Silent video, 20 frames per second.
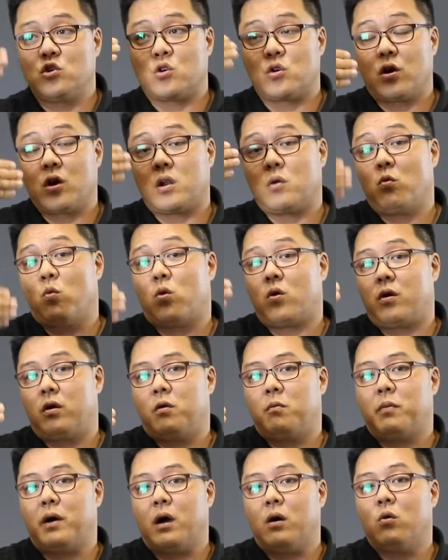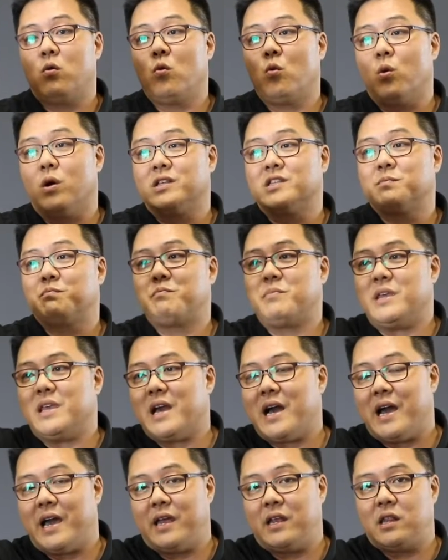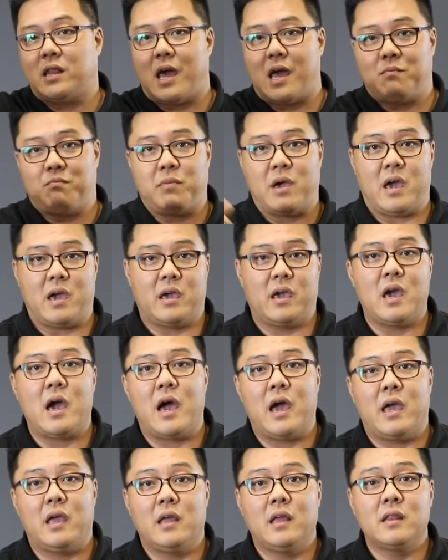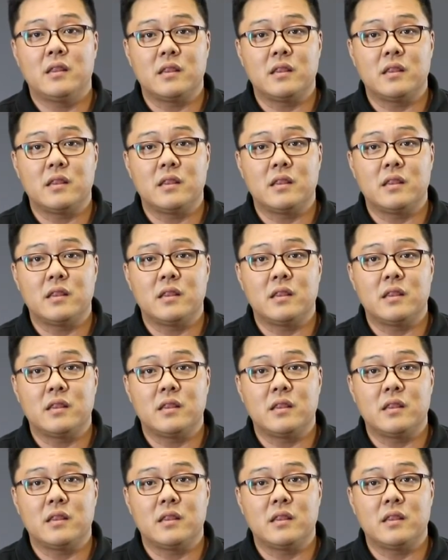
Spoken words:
you're going to worry about what's behind that bad guy